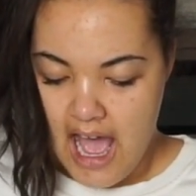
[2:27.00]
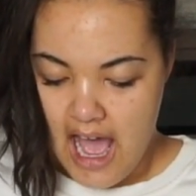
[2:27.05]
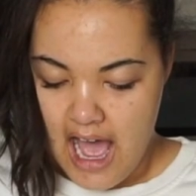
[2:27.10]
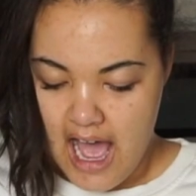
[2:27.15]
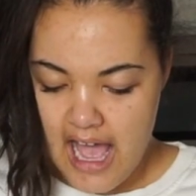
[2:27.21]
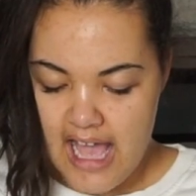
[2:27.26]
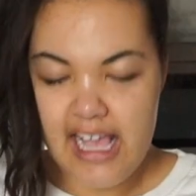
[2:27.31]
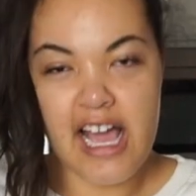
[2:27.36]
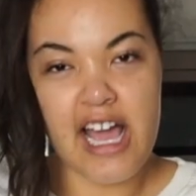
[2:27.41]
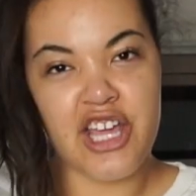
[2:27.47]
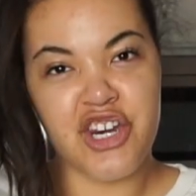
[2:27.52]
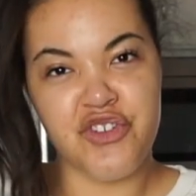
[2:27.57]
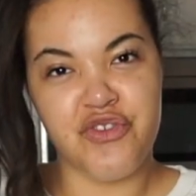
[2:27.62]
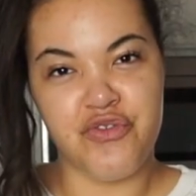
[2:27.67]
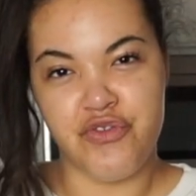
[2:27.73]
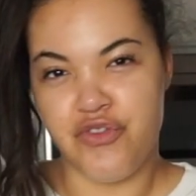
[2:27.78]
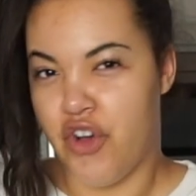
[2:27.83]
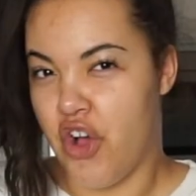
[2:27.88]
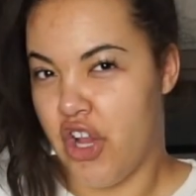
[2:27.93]
I kind of
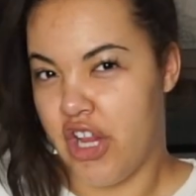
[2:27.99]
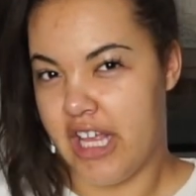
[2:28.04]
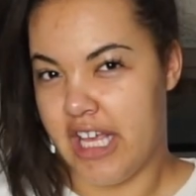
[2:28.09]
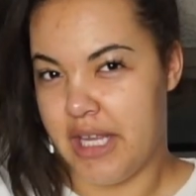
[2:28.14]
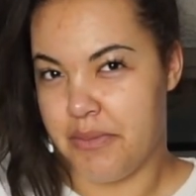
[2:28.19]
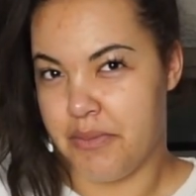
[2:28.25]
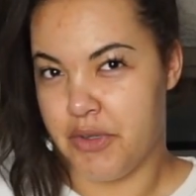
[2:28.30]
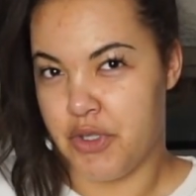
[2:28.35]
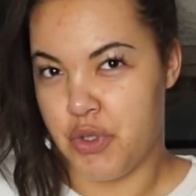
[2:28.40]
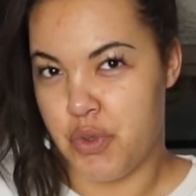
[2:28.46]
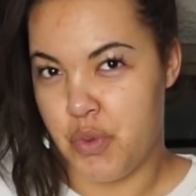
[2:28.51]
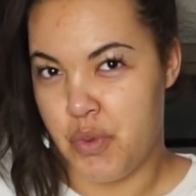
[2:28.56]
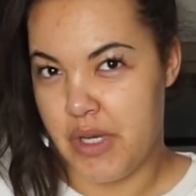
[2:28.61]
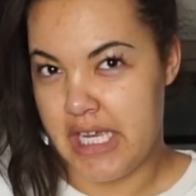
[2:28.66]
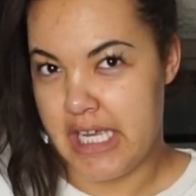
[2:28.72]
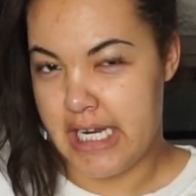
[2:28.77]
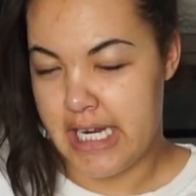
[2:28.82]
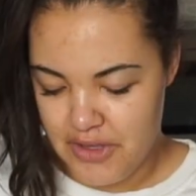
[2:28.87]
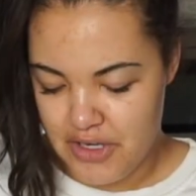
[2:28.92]
fall in
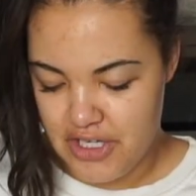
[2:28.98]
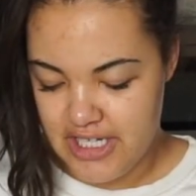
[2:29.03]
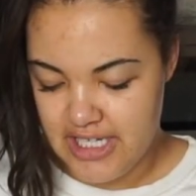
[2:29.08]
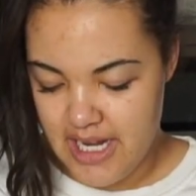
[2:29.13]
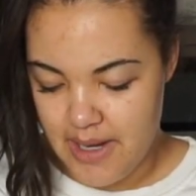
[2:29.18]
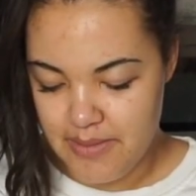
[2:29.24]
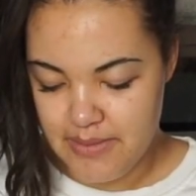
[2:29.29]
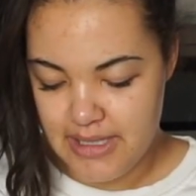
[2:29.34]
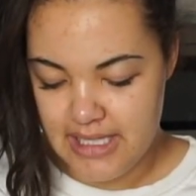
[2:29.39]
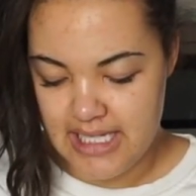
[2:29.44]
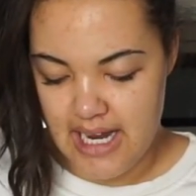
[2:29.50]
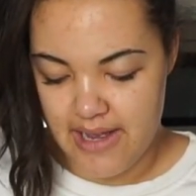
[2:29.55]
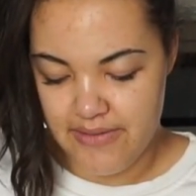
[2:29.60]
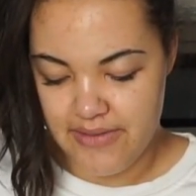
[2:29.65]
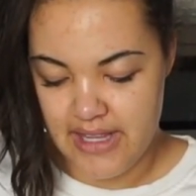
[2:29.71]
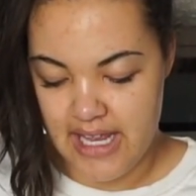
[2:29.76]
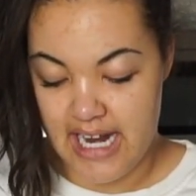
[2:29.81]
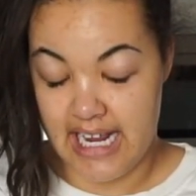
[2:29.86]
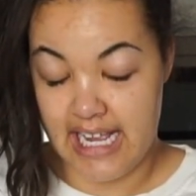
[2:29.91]
between. There's some
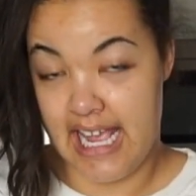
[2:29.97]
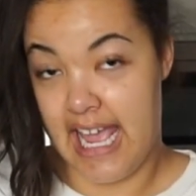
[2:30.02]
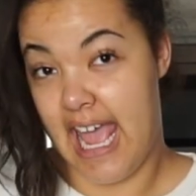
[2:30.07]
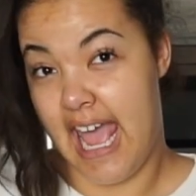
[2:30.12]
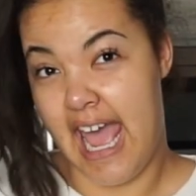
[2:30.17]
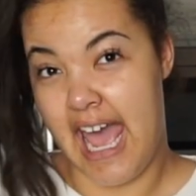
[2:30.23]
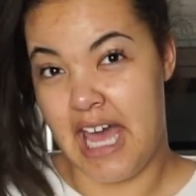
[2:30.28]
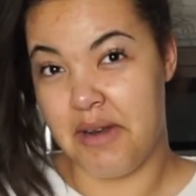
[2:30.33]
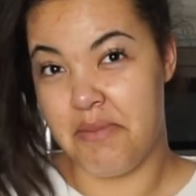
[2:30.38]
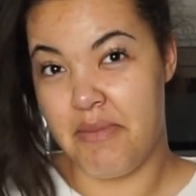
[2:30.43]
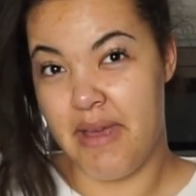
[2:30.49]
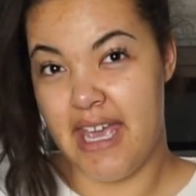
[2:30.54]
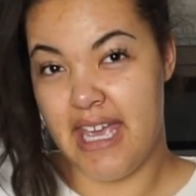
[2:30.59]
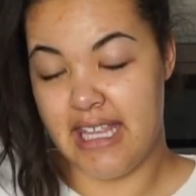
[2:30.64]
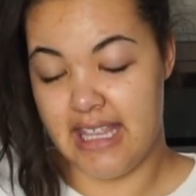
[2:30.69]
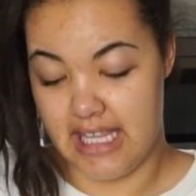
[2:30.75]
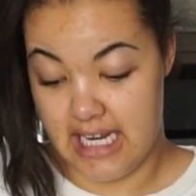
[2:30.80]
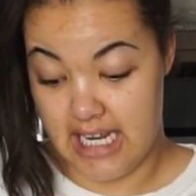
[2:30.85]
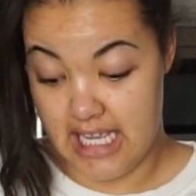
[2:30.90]
stuff that I can
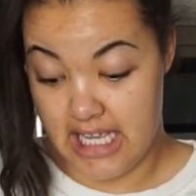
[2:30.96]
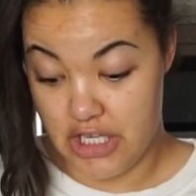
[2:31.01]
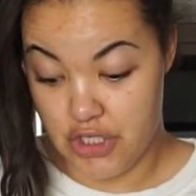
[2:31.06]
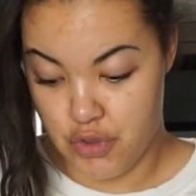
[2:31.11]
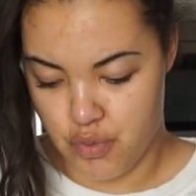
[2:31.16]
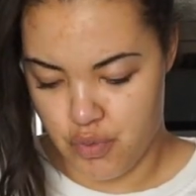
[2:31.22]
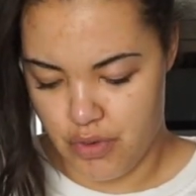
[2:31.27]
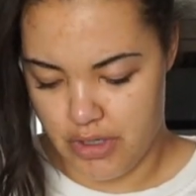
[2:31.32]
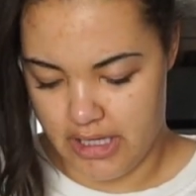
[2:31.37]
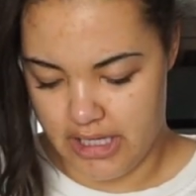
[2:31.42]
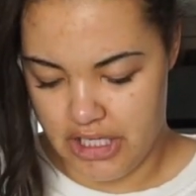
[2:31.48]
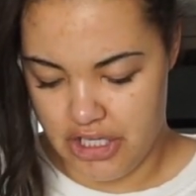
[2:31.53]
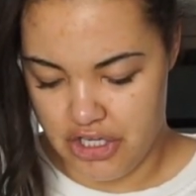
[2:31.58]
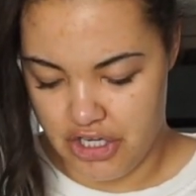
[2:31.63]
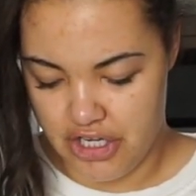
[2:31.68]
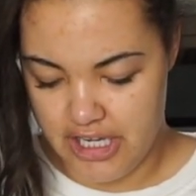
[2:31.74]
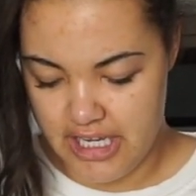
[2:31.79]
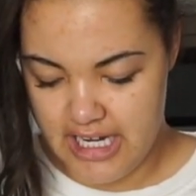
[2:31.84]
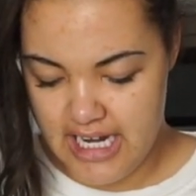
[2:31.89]
make that is really
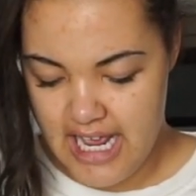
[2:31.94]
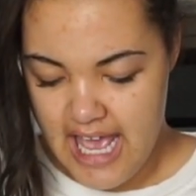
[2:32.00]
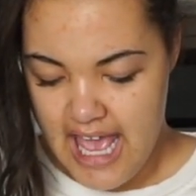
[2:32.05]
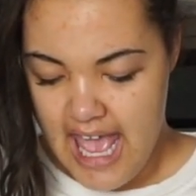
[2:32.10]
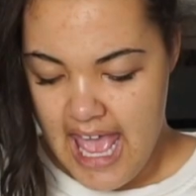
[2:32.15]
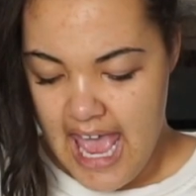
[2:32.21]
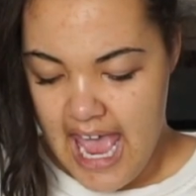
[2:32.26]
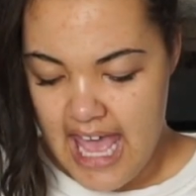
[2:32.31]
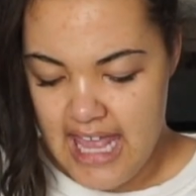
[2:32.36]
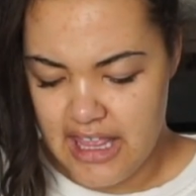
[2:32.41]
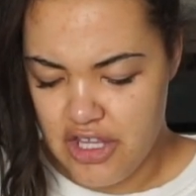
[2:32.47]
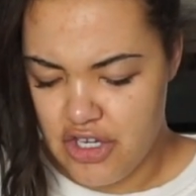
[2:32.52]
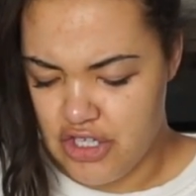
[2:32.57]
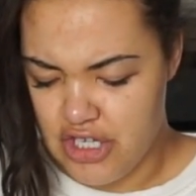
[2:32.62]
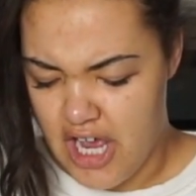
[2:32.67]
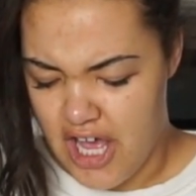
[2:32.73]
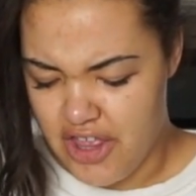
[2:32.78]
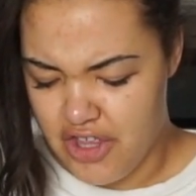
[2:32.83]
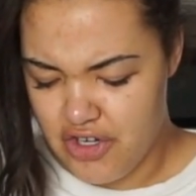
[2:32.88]
good, and
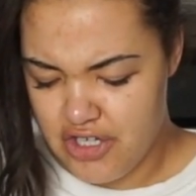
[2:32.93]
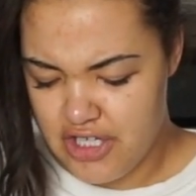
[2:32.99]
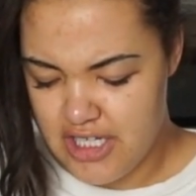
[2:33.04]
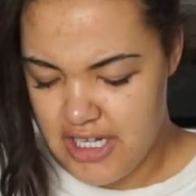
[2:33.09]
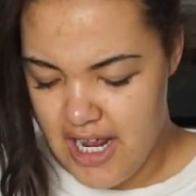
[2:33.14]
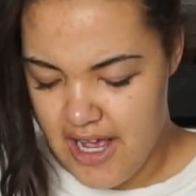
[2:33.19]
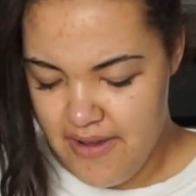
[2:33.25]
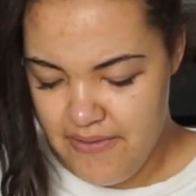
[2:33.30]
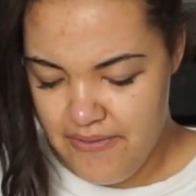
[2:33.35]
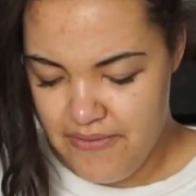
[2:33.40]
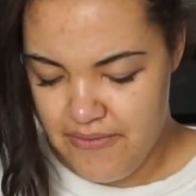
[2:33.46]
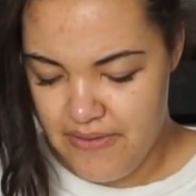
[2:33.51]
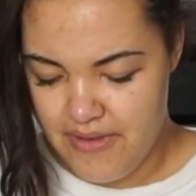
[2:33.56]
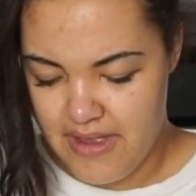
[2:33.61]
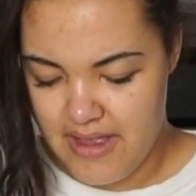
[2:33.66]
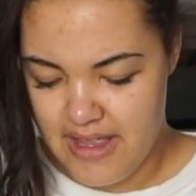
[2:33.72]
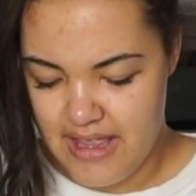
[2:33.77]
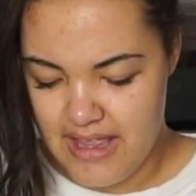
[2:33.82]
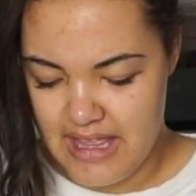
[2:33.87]
there's other stuff
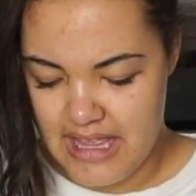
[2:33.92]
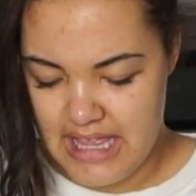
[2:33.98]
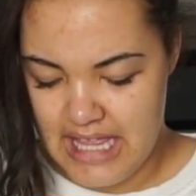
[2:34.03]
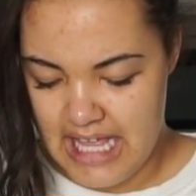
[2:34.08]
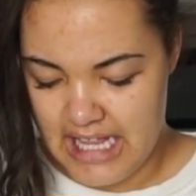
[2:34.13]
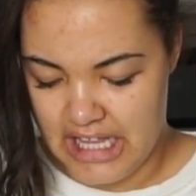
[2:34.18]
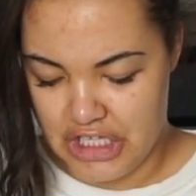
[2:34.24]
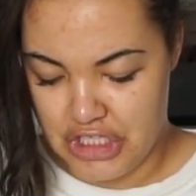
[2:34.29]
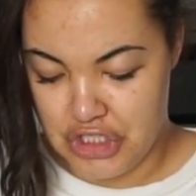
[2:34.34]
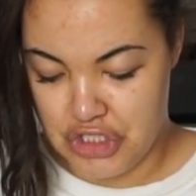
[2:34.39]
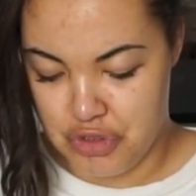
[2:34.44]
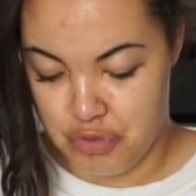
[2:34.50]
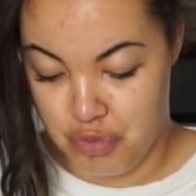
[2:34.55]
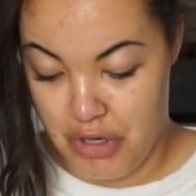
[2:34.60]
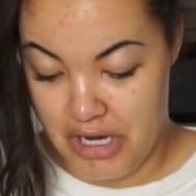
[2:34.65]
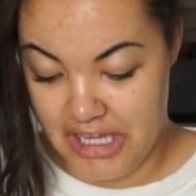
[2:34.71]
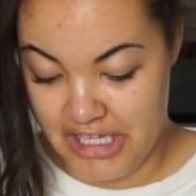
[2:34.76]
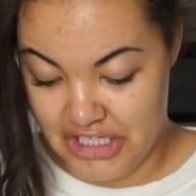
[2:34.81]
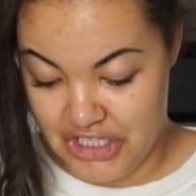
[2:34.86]
that like
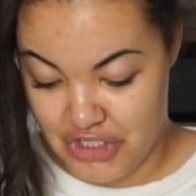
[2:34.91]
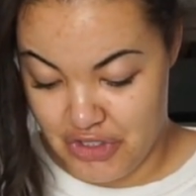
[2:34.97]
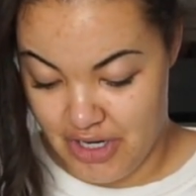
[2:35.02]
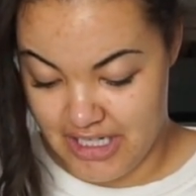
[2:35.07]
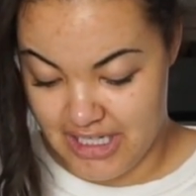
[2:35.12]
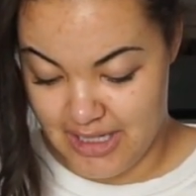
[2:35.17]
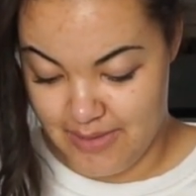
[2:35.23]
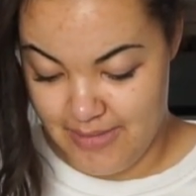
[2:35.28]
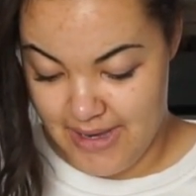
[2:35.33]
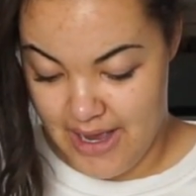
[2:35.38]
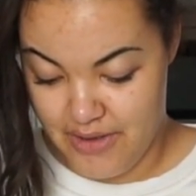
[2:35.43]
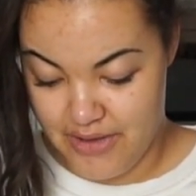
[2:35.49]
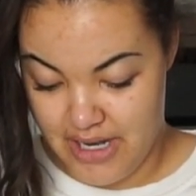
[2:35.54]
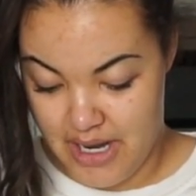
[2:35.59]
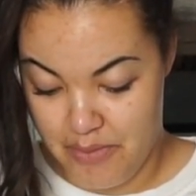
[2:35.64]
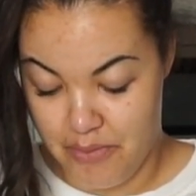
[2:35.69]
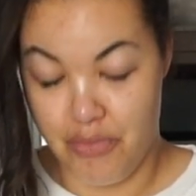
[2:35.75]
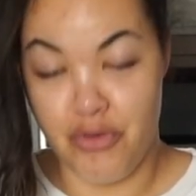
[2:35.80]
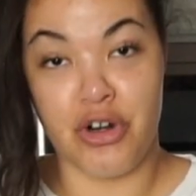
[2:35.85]
really stresses me out
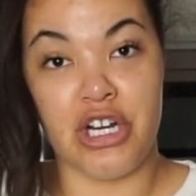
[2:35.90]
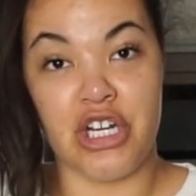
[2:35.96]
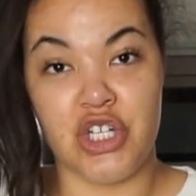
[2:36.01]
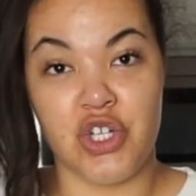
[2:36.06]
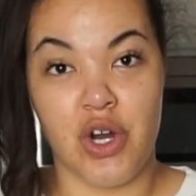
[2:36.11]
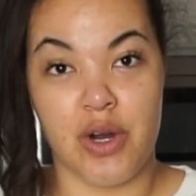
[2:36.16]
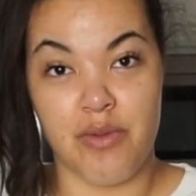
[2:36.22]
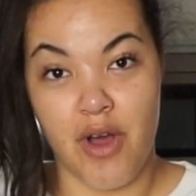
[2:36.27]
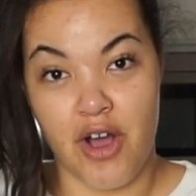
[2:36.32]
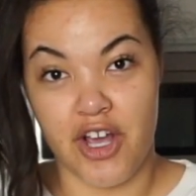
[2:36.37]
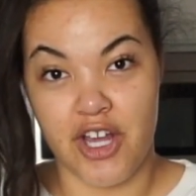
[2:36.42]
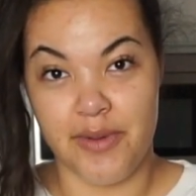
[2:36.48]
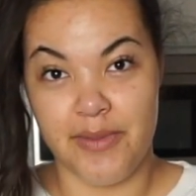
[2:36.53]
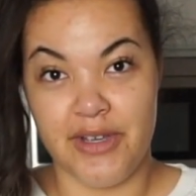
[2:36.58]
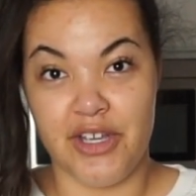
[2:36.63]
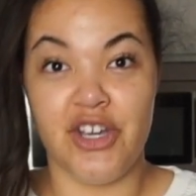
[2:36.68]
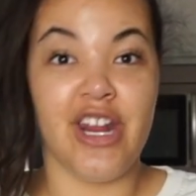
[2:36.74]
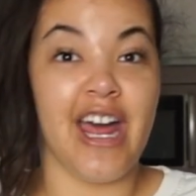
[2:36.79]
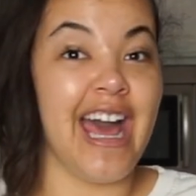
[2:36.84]
that I'm pretty sure I'm not gonna
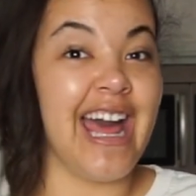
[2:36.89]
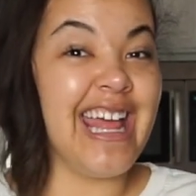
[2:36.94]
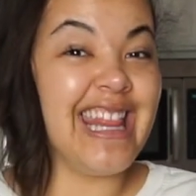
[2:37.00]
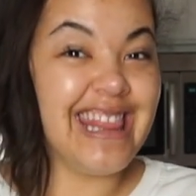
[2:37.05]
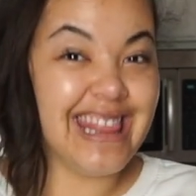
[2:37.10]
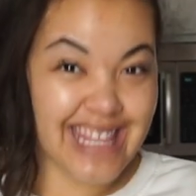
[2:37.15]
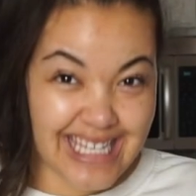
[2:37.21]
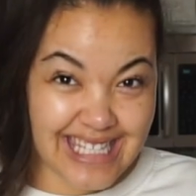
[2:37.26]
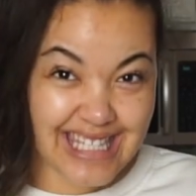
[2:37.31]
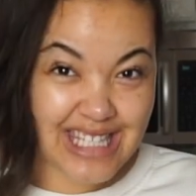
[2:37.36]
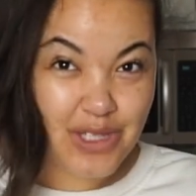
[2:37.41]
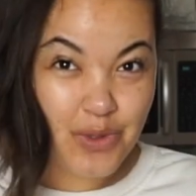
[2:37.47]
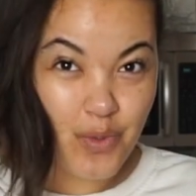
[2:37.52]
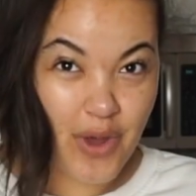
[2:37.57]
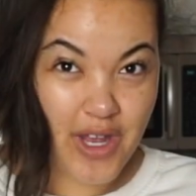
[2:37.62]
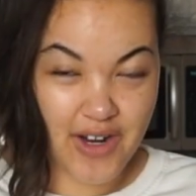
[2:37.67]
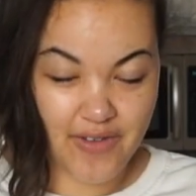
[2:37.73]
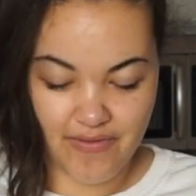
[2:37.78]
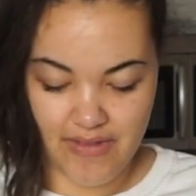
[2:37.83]
be good at, and this is
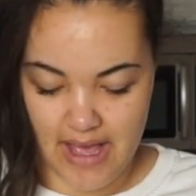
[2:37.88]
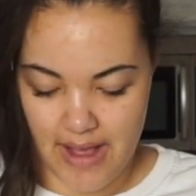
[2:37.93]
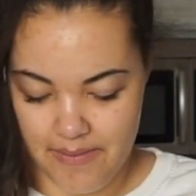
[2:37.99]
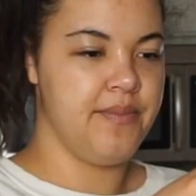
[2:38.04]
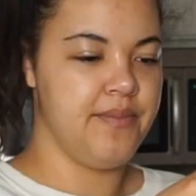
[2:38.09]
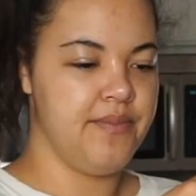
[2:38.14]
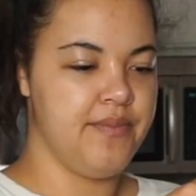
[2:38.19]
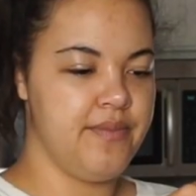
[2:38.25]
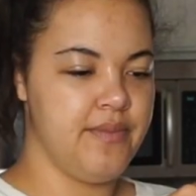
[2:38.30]
one of them.